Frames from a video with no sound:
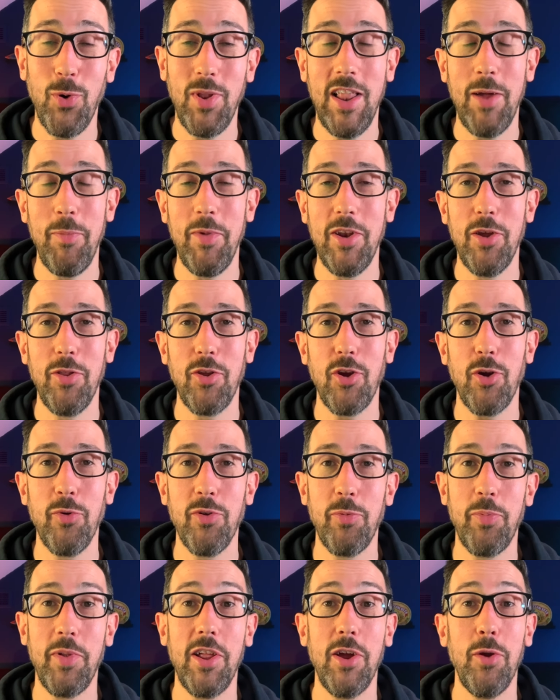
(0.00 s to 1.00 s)
Let me know in the comments
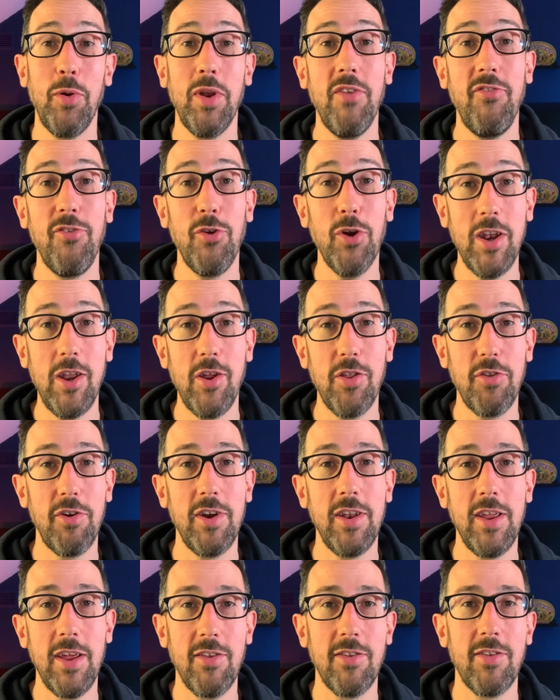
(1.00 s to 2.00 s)
below. And if you've got any other
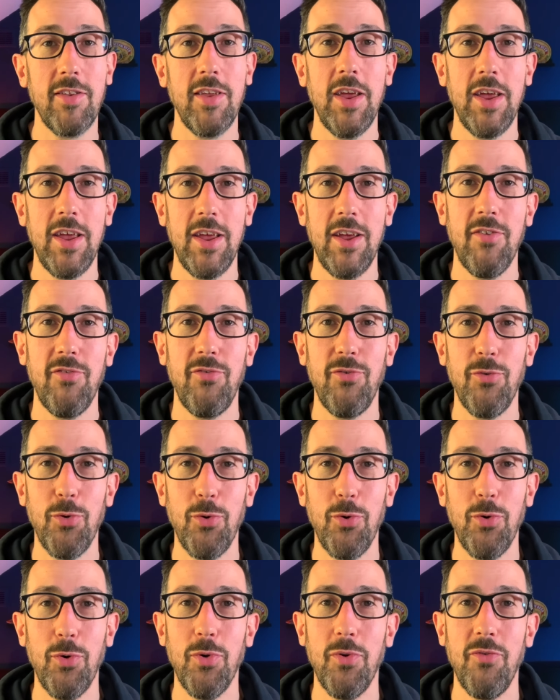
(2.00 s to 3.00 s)
ideas
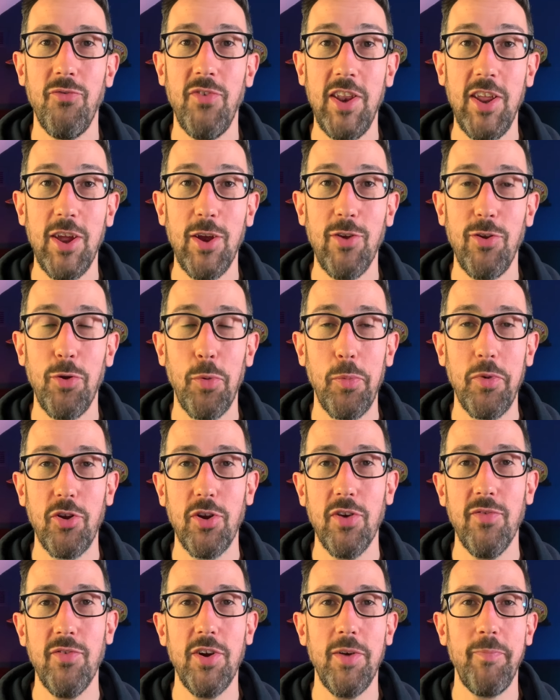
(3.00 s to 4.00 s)
for videos that you want me to
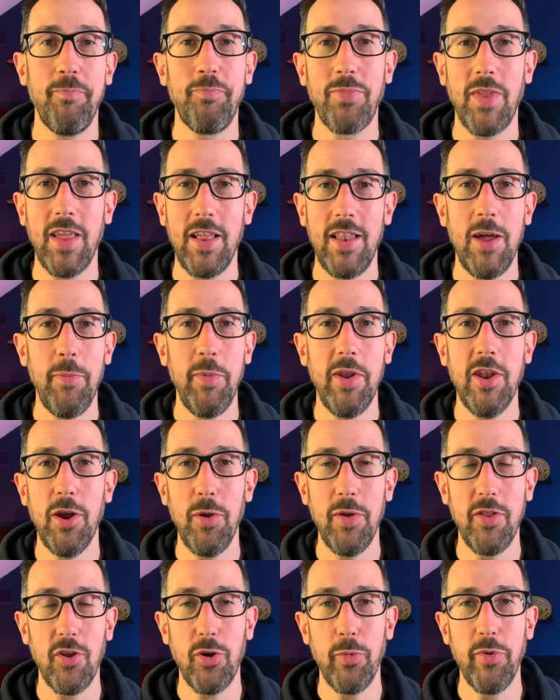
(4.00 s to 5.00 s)
cover, let me know
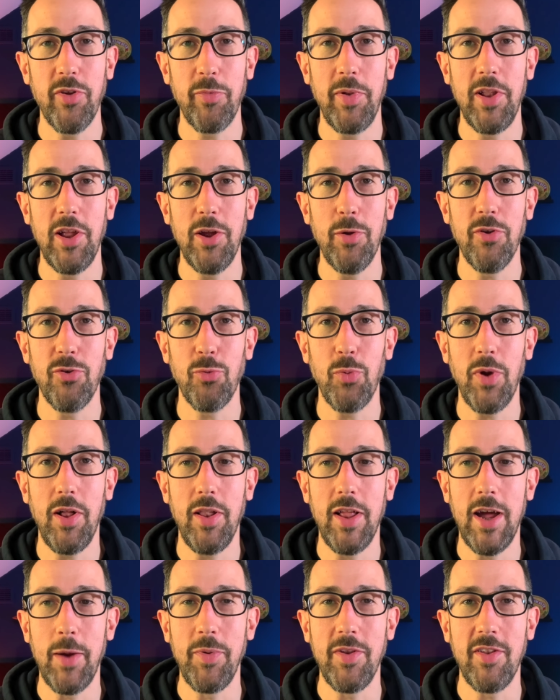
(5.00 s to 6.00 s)
in the comments below as well.
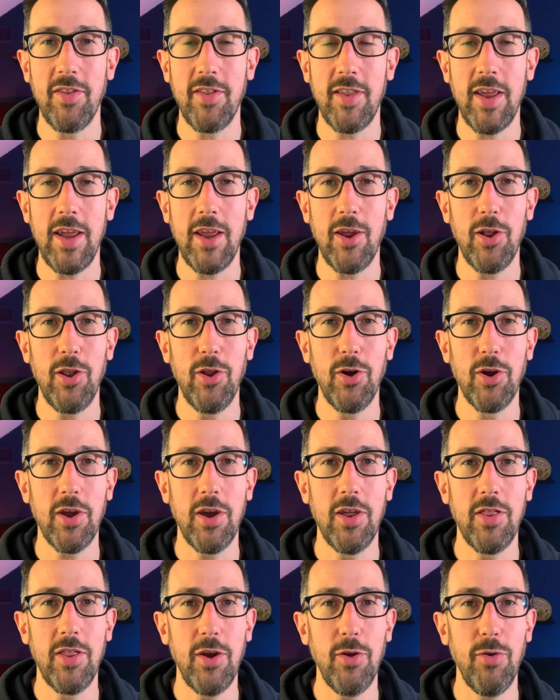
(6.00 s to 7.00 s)
Happy to take a look
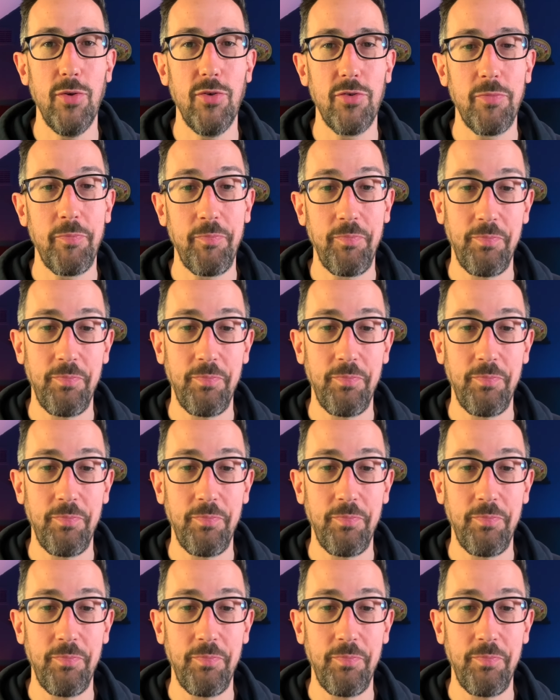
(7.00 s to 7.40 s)
at those.